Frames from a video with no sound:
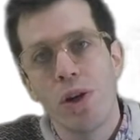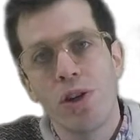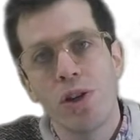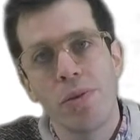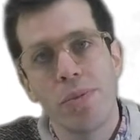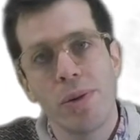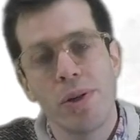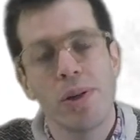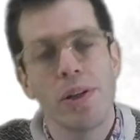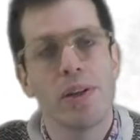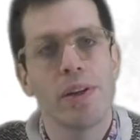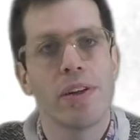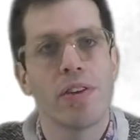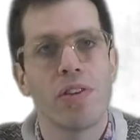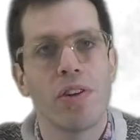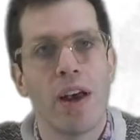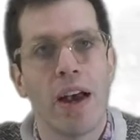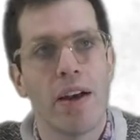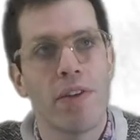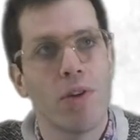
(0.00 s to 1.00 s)
watchable
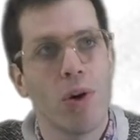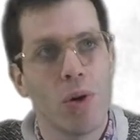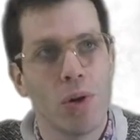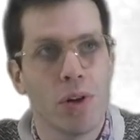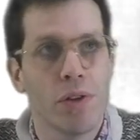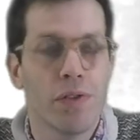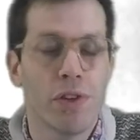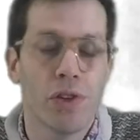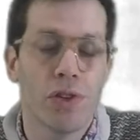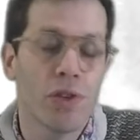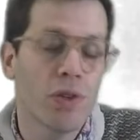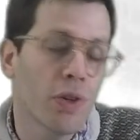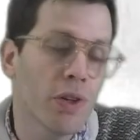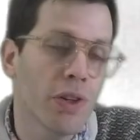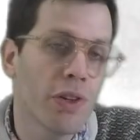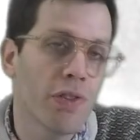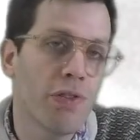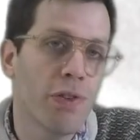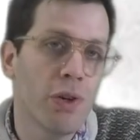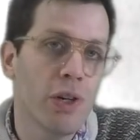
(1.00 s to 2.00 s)
unless you have all of your
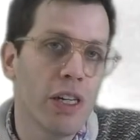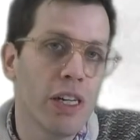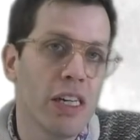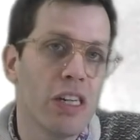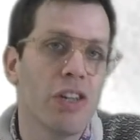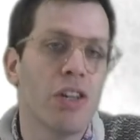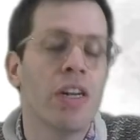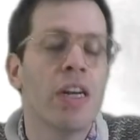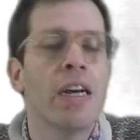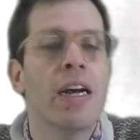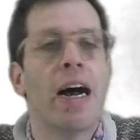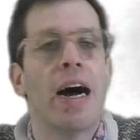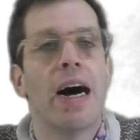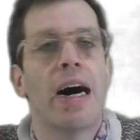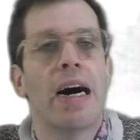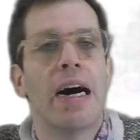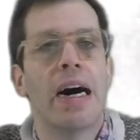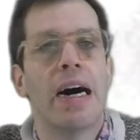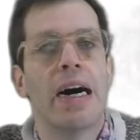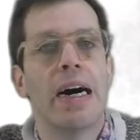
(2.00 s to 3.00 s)
source footage.
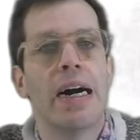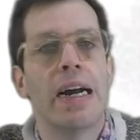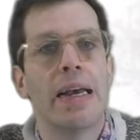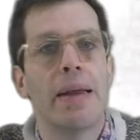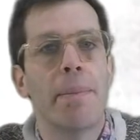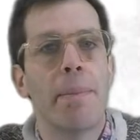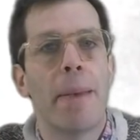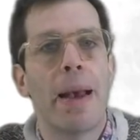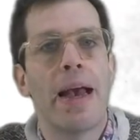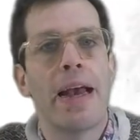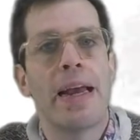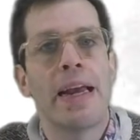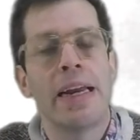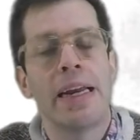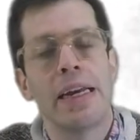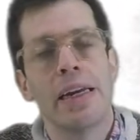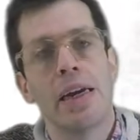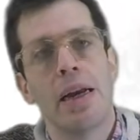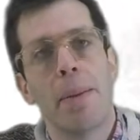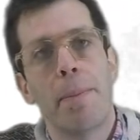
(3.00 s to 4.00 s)
It
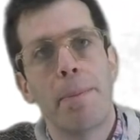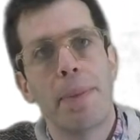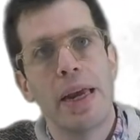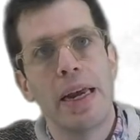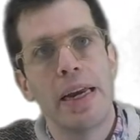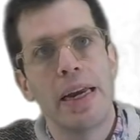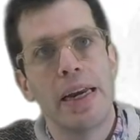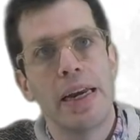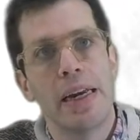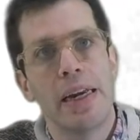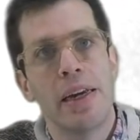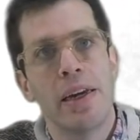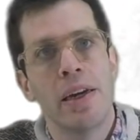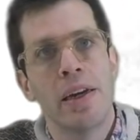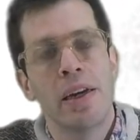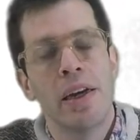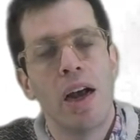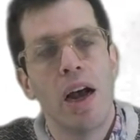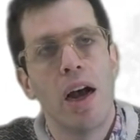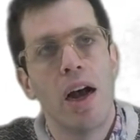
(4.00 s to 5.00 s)
may be
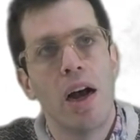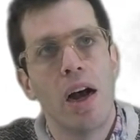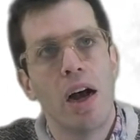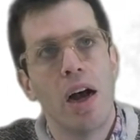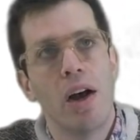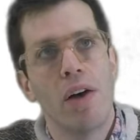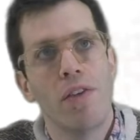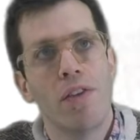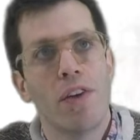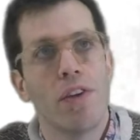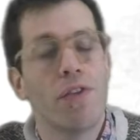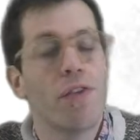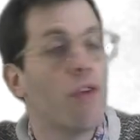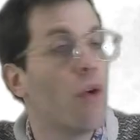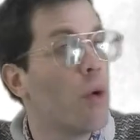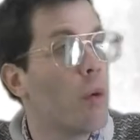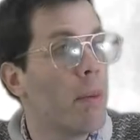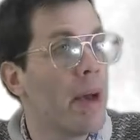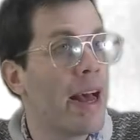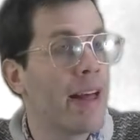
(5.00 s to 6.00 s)
of a
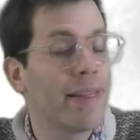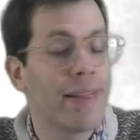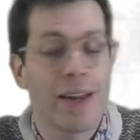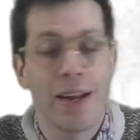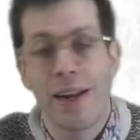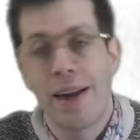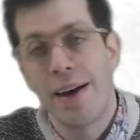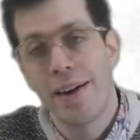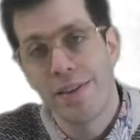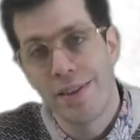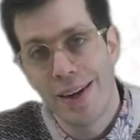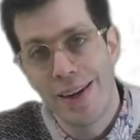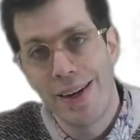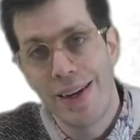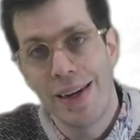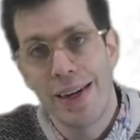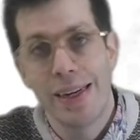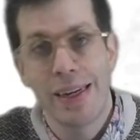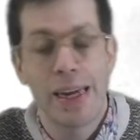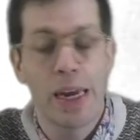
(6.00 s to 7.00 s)
format that allows
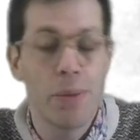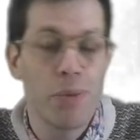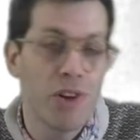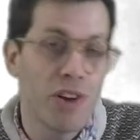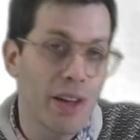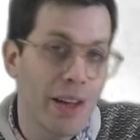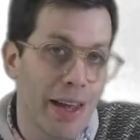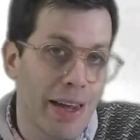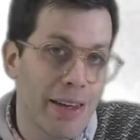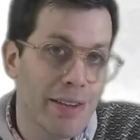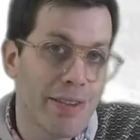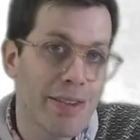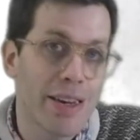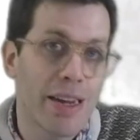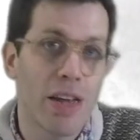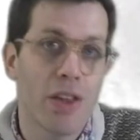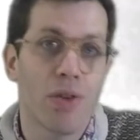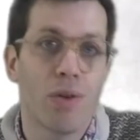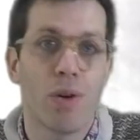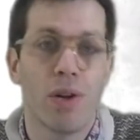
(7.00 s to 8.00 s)
editing, keeps your layers
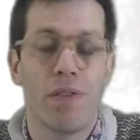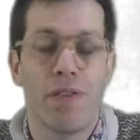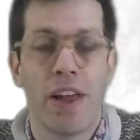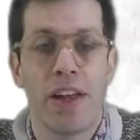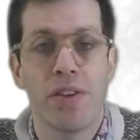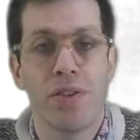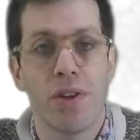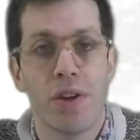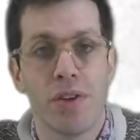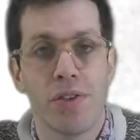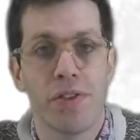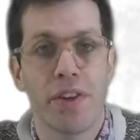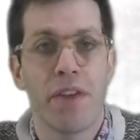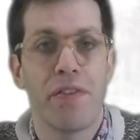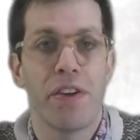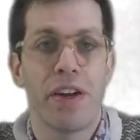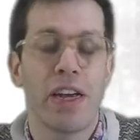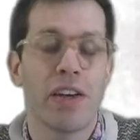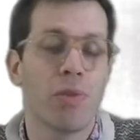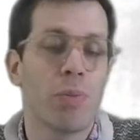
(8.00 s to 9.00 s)
together, all of that sort of
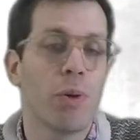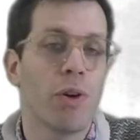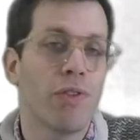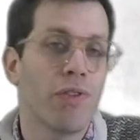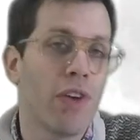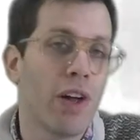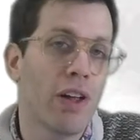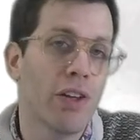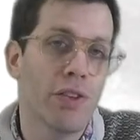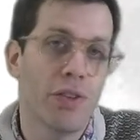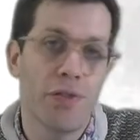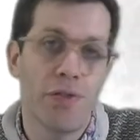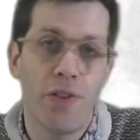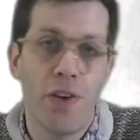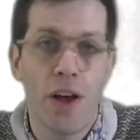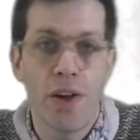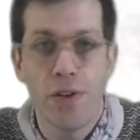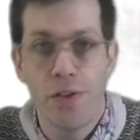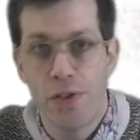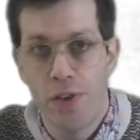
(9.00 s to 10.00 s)
stuff. An exported file is a
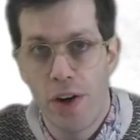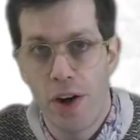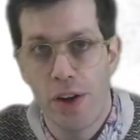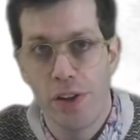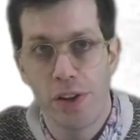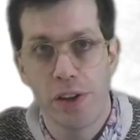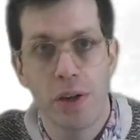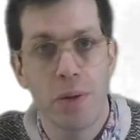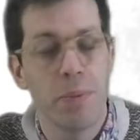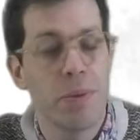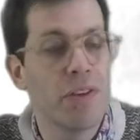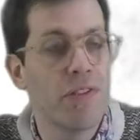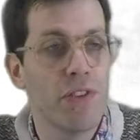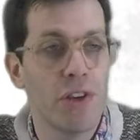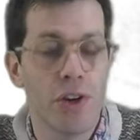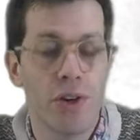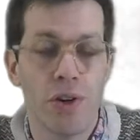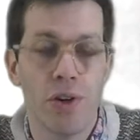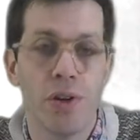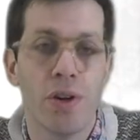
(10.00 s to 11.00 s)
final file that can be
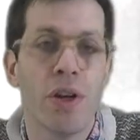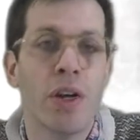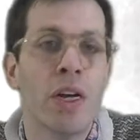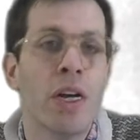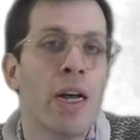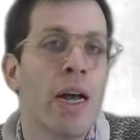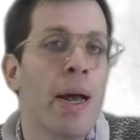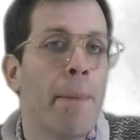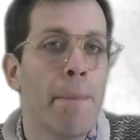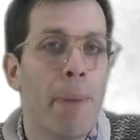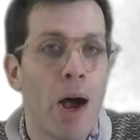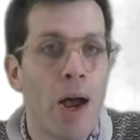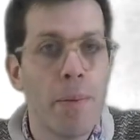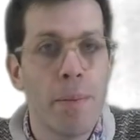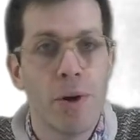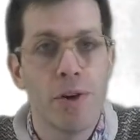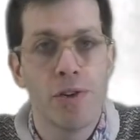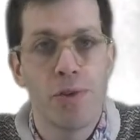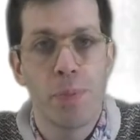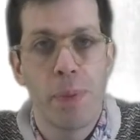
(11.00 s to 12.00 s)
viewed by
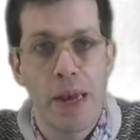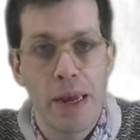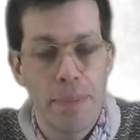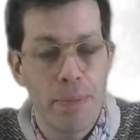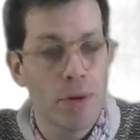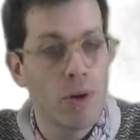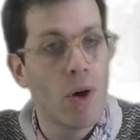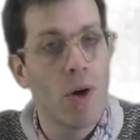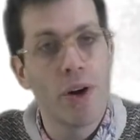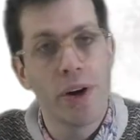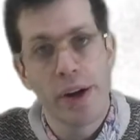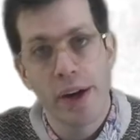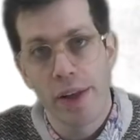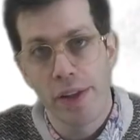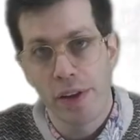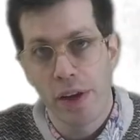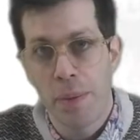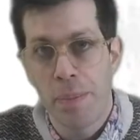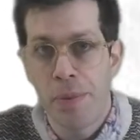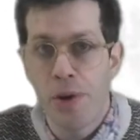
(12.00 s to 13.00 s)
most people on
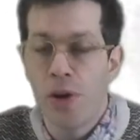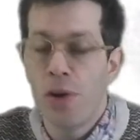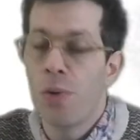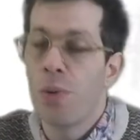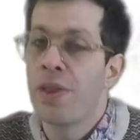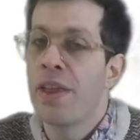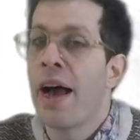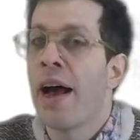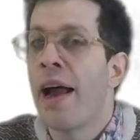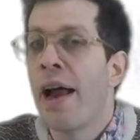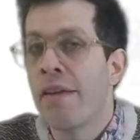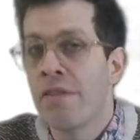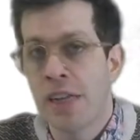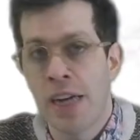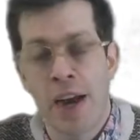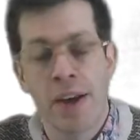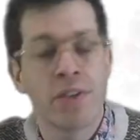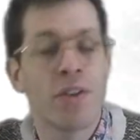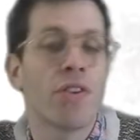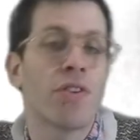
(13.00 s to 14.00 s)
another computer without
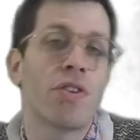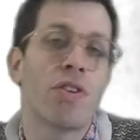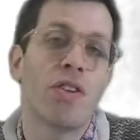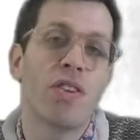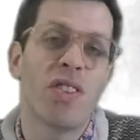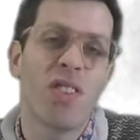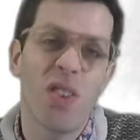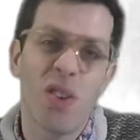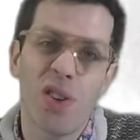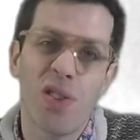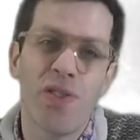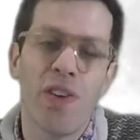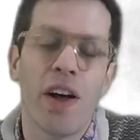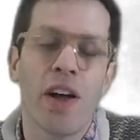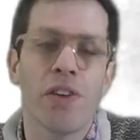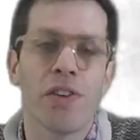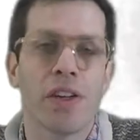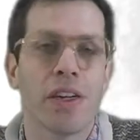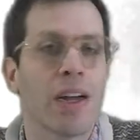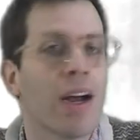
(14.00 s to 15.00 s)
having access to your source
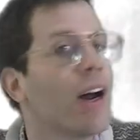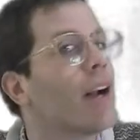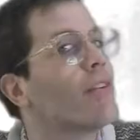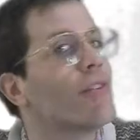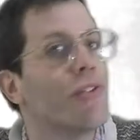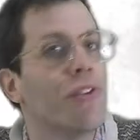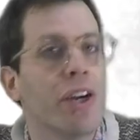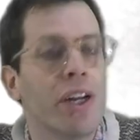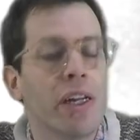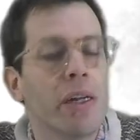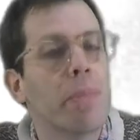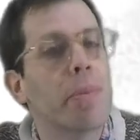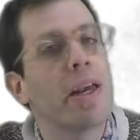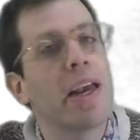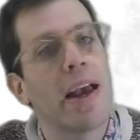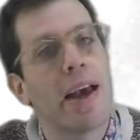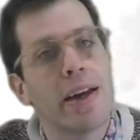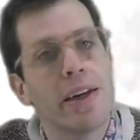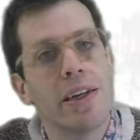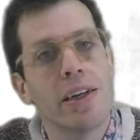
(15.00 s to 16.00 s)
files. It can't really
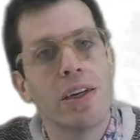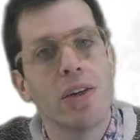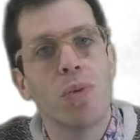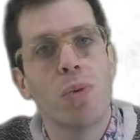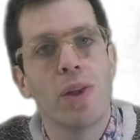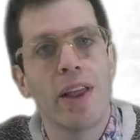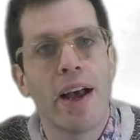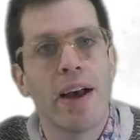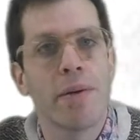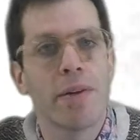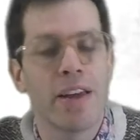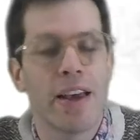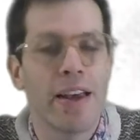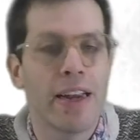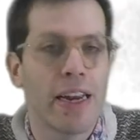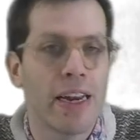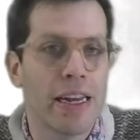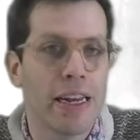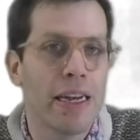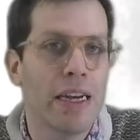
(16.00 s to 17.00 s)
be edited without
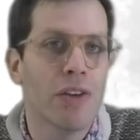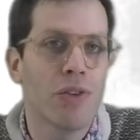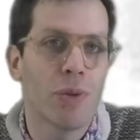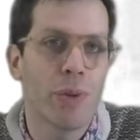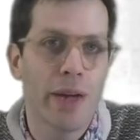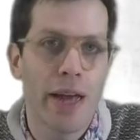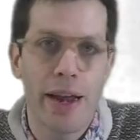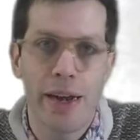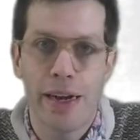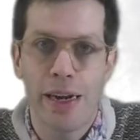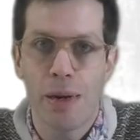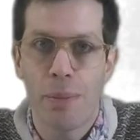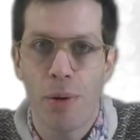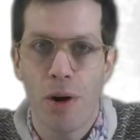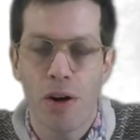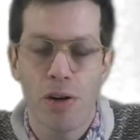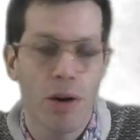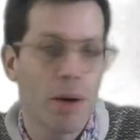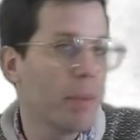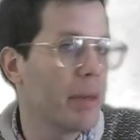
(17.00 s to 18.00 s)
taking it into an editing
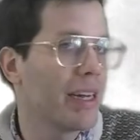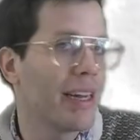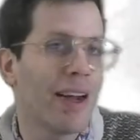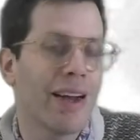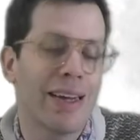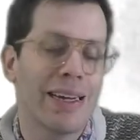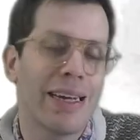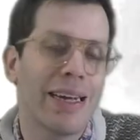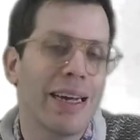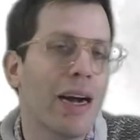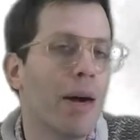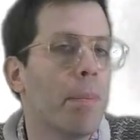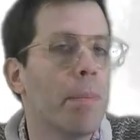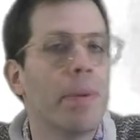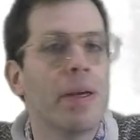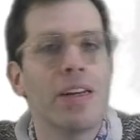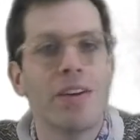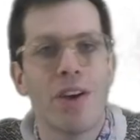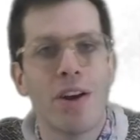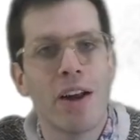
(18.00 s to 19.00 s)
program and cutting it up,
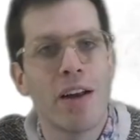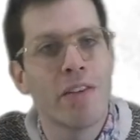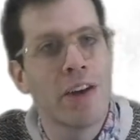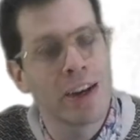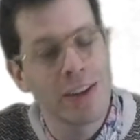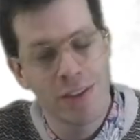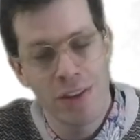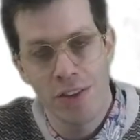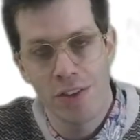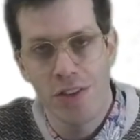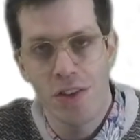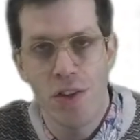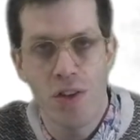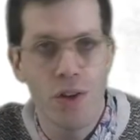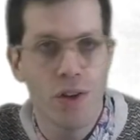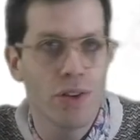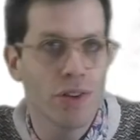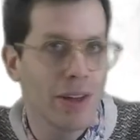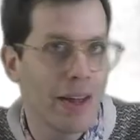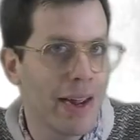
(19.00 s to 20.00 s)
but you don't have access to
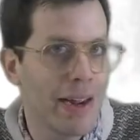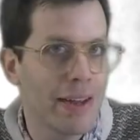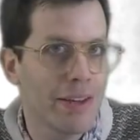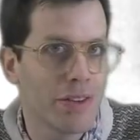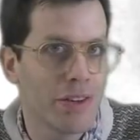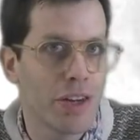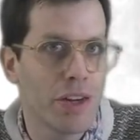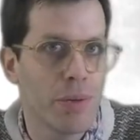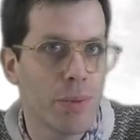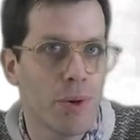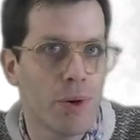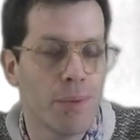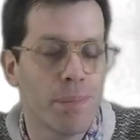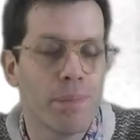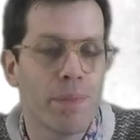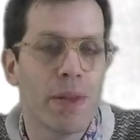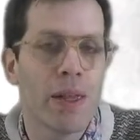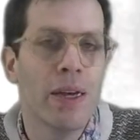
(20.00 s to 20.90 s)
those layers anymore.